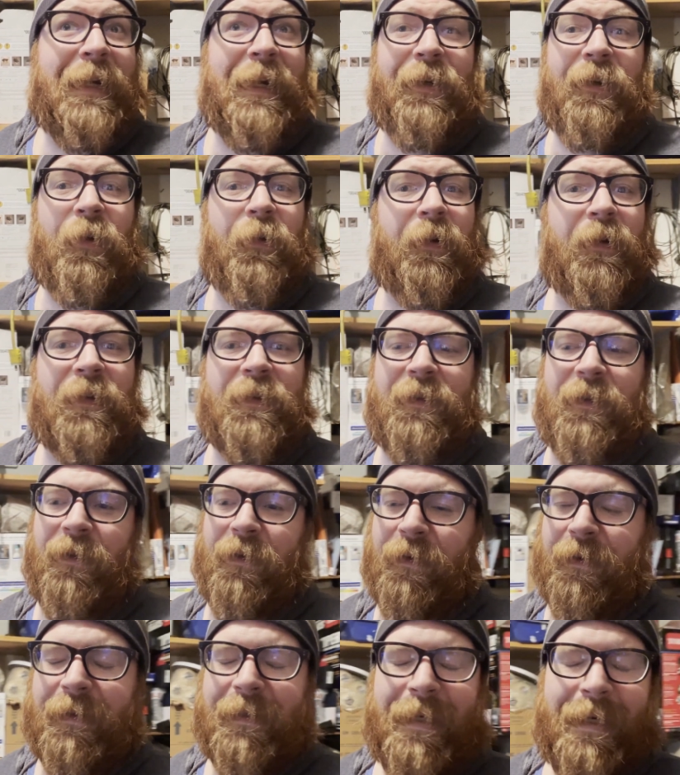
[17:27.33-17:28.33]
I know there's
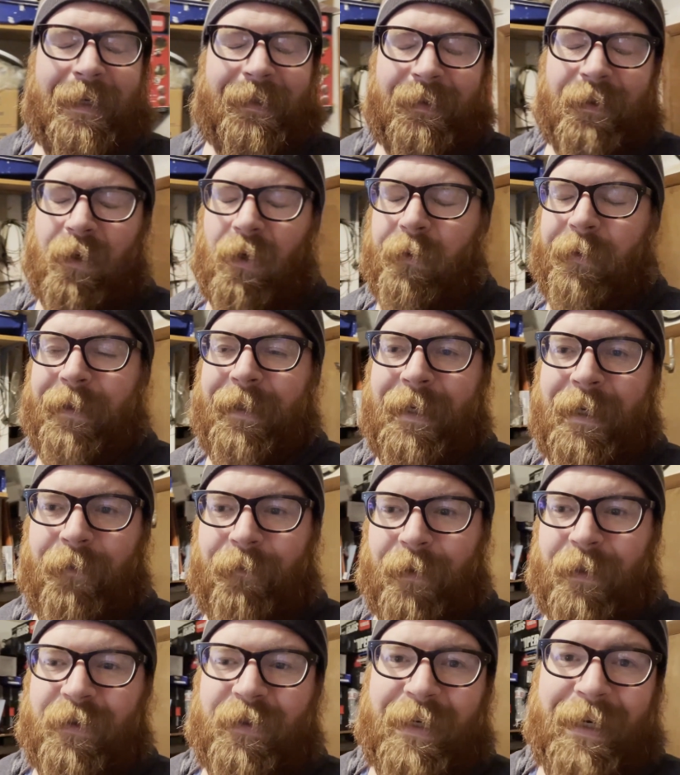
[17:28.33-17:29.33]
guys that already have
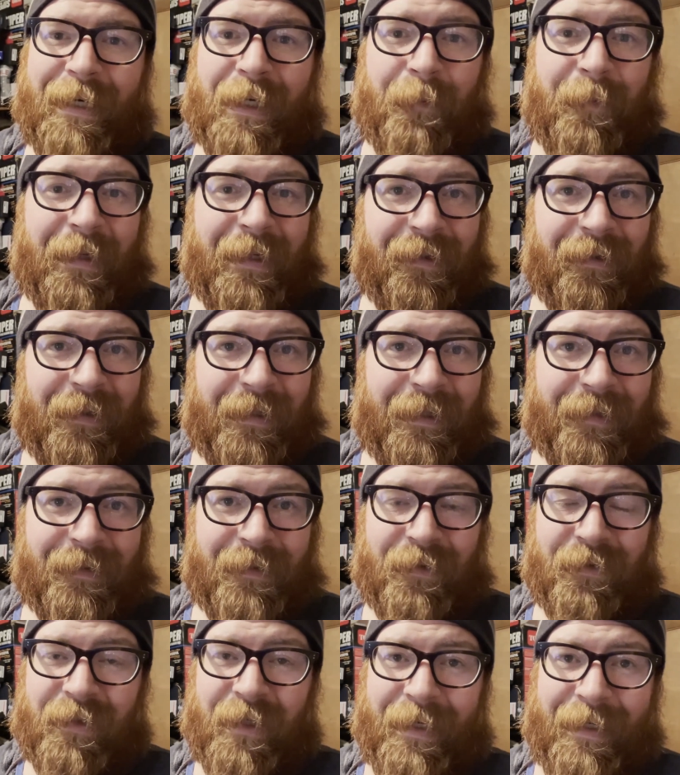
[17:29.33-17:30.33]
like JDM headlights
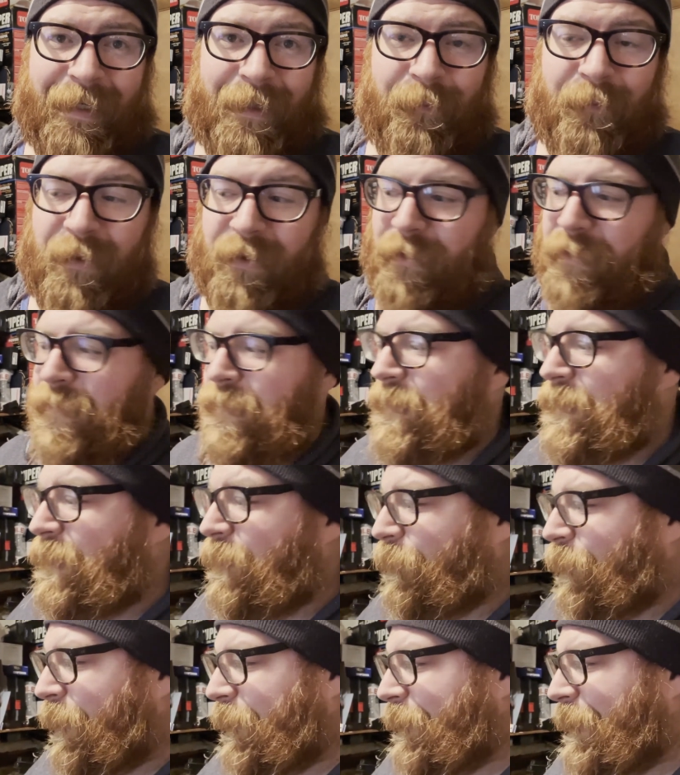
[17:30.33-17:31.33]
and JDM mirrors and
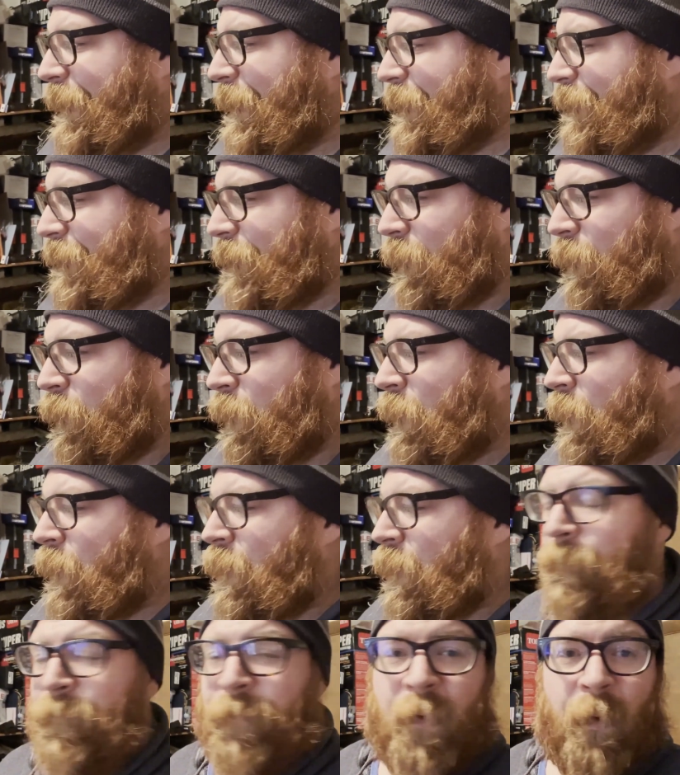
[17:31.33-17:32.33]
stuff like that. So
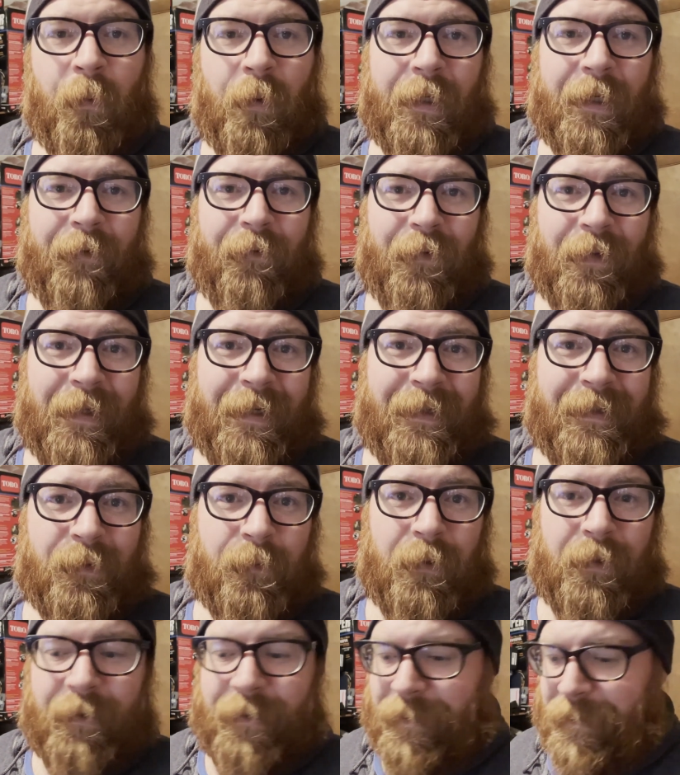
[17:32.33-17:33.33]
whatever, that is
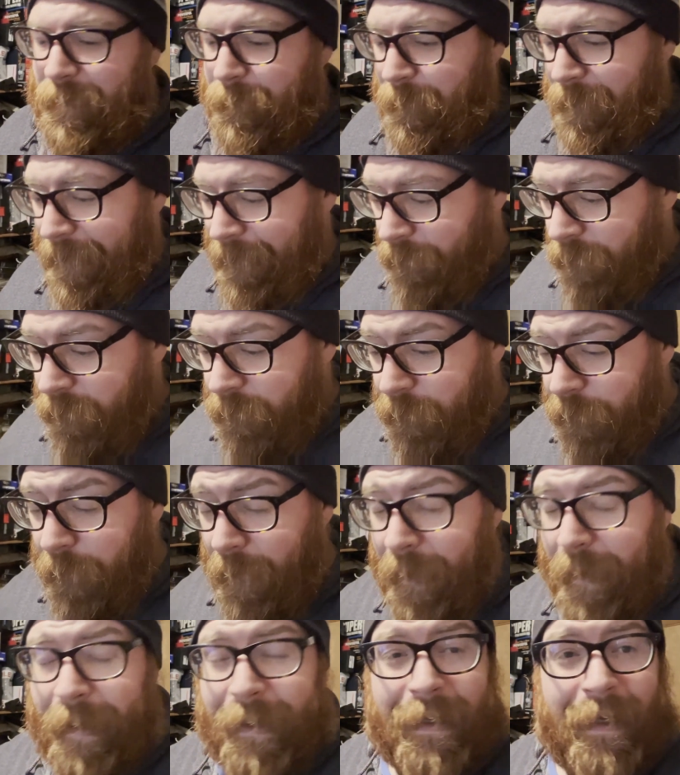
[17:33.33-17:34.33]
what it is. But I
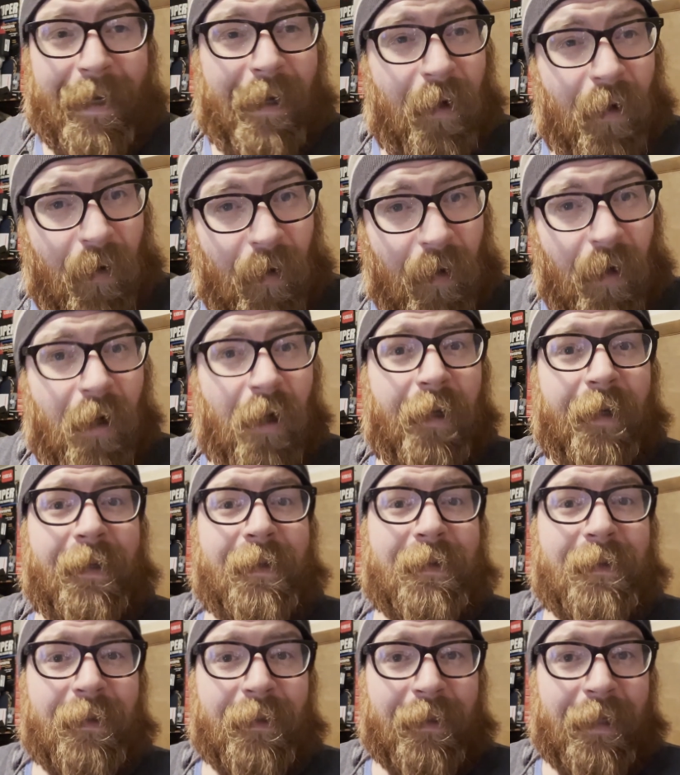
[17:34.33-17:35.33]
think
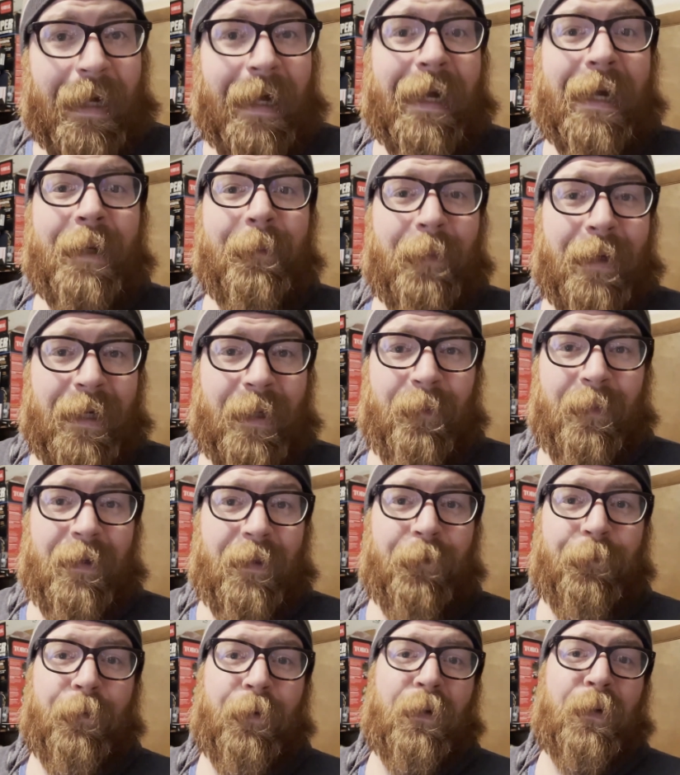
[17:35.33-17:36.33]
honest to God, might be
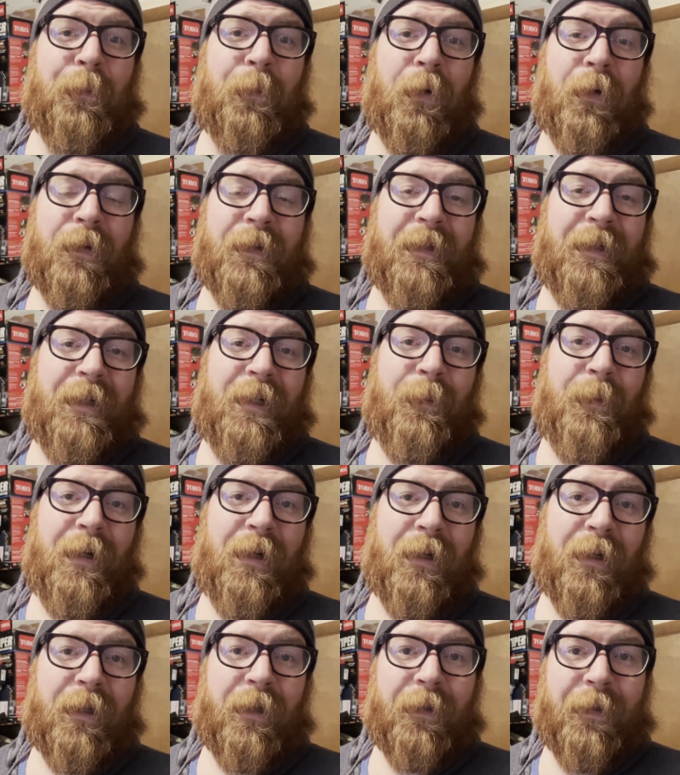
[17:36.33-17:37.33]
the first person in
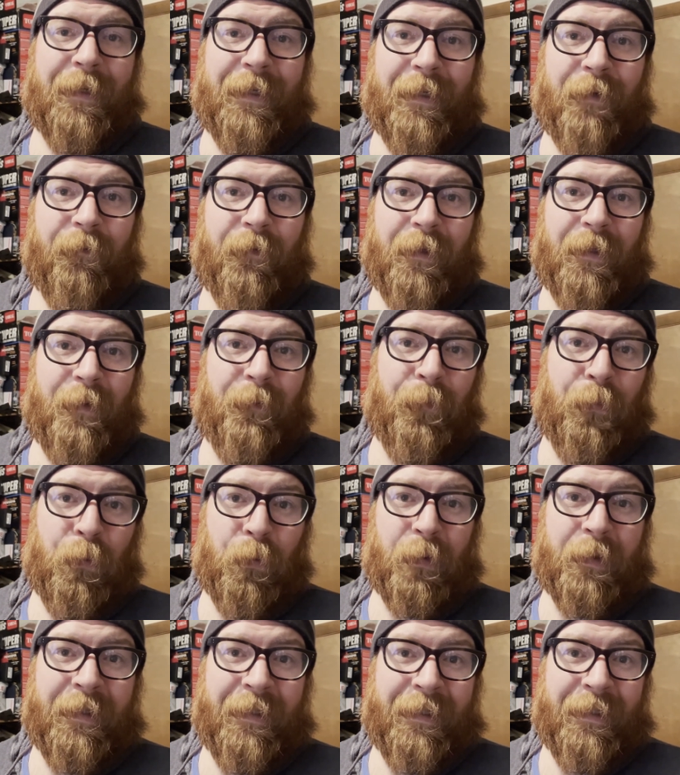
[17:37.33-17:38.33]
America to have the
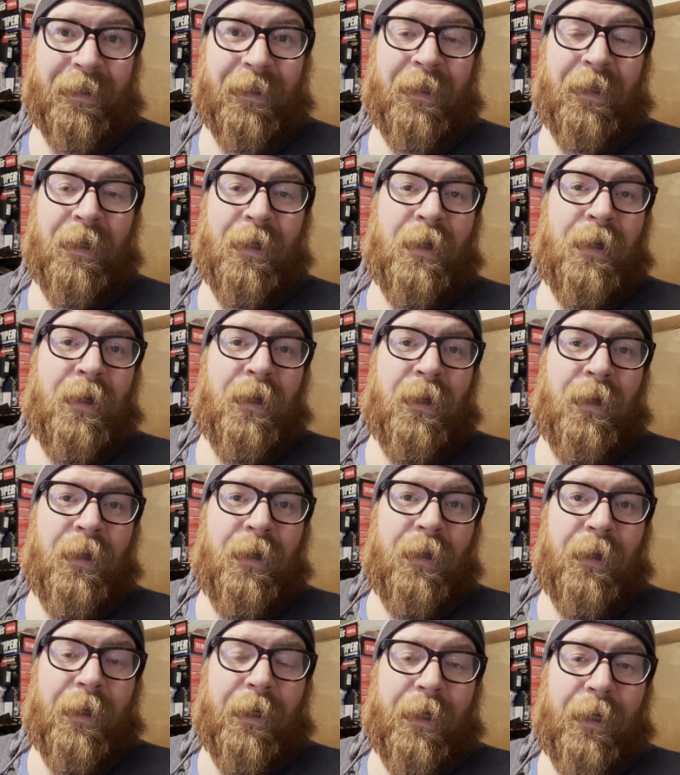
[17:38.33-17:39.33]
Impul kit
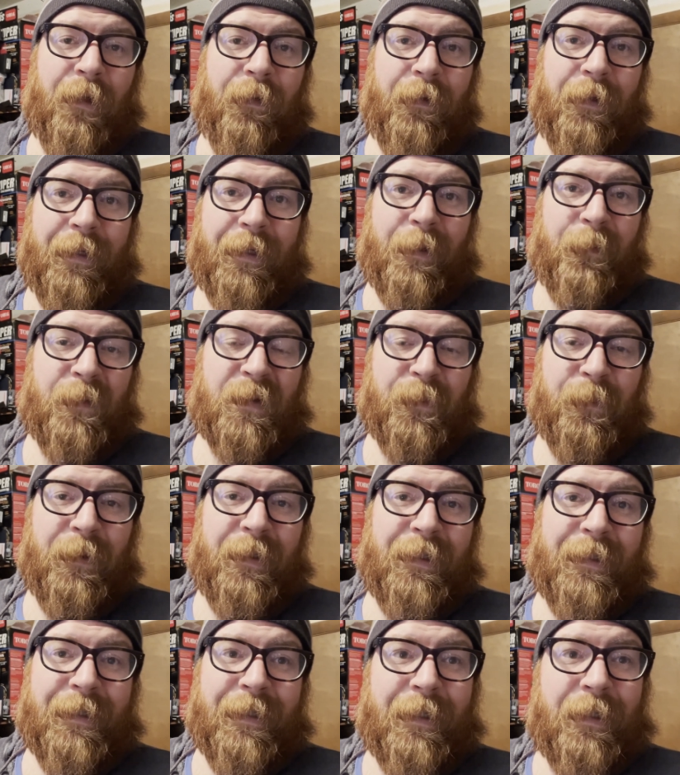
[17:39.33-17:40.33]
and the
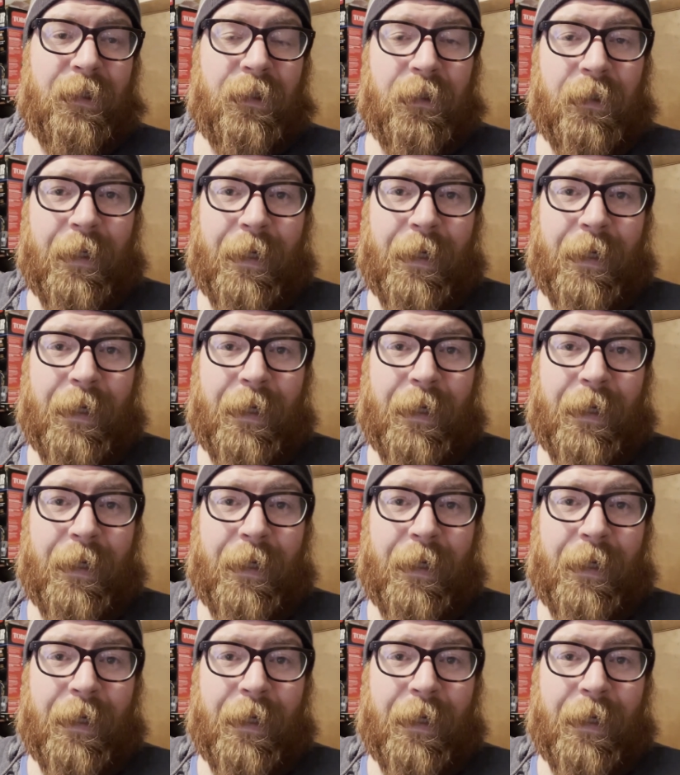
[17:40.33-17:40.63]
M-Speed kit.